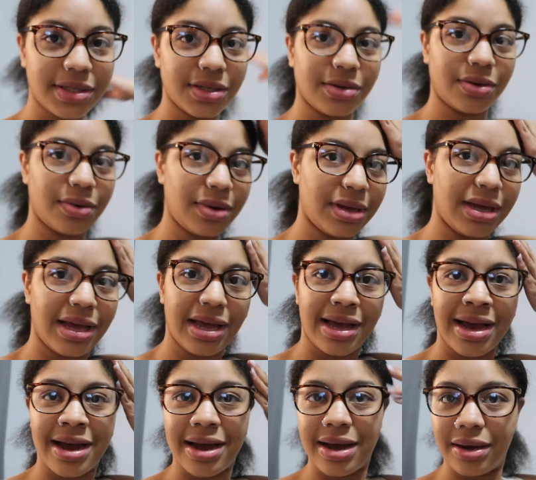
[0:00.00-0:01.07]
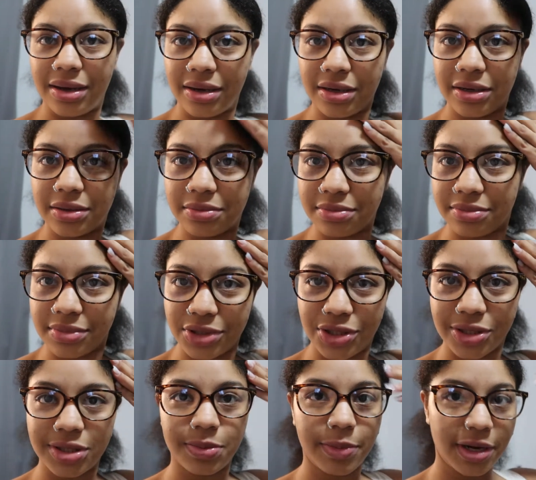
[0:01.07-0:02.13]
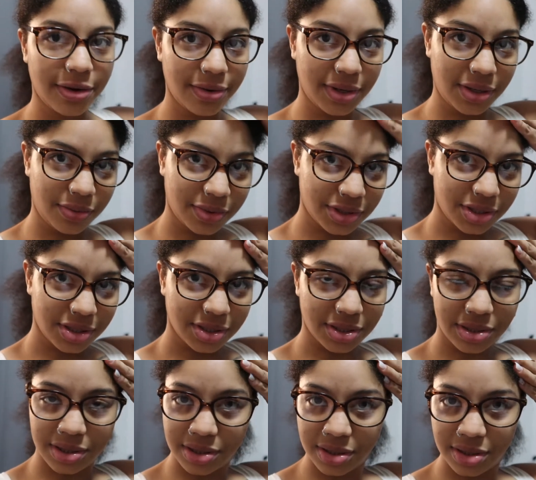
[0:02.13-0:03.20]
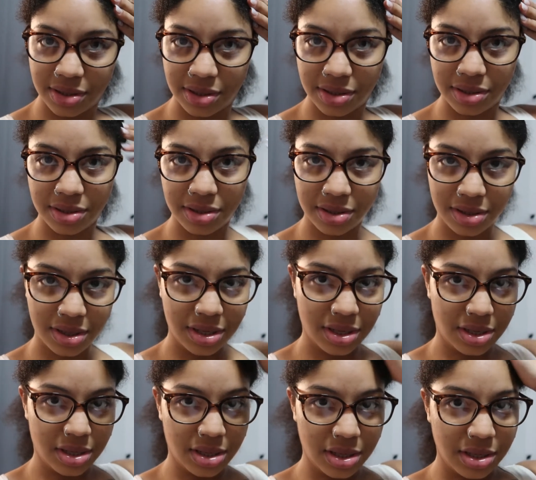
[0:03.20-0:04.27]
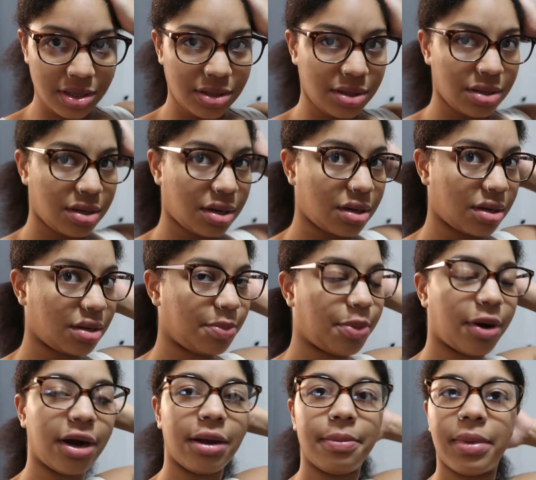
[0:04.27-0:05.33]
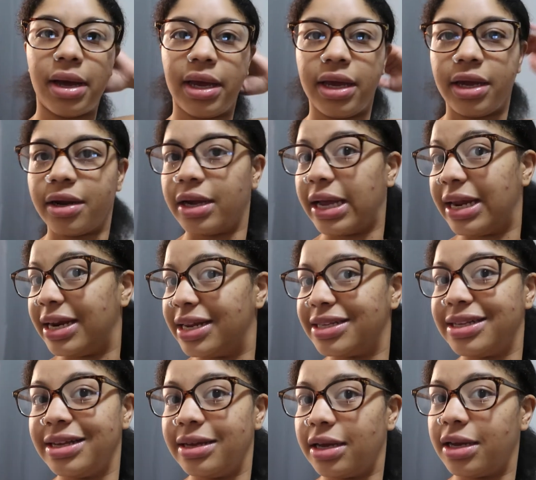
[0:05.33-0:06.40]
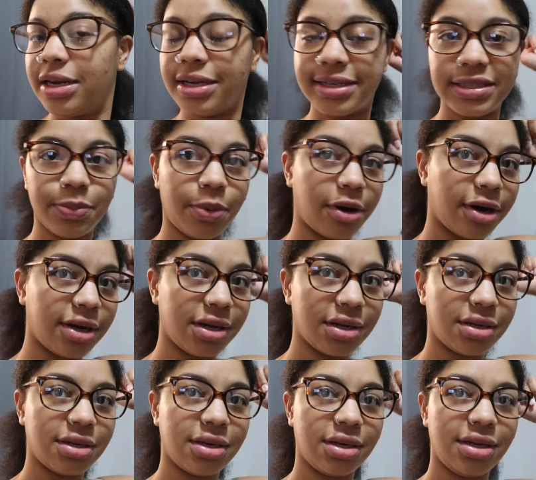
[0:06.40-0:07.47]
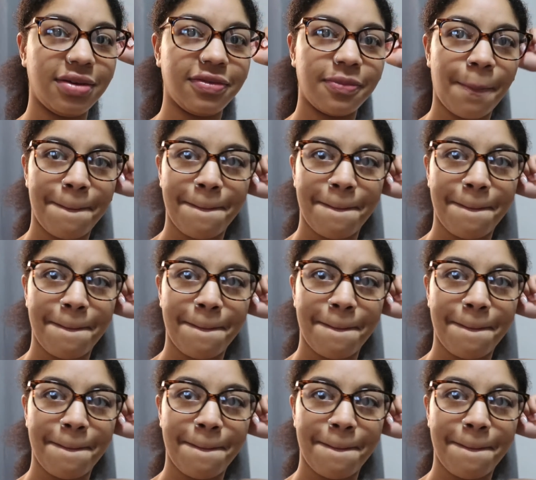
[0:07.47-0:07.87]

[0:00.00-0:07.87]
So just Marilee was just parting my hair, and it is parted underneath,